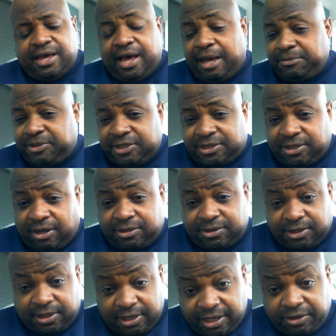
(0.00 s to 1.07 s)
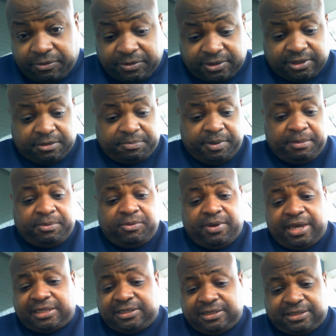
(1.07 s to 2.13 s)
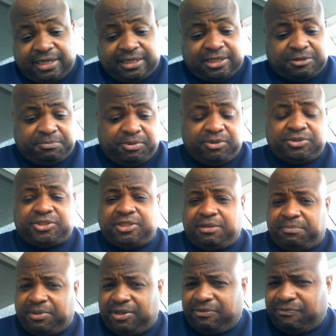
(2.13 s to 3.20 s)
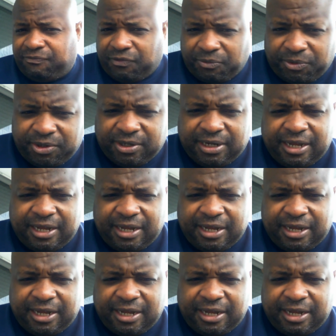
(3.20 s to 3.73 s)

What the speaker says: I'm just talking to the literacy, the people who actually take this bullshit to be for real.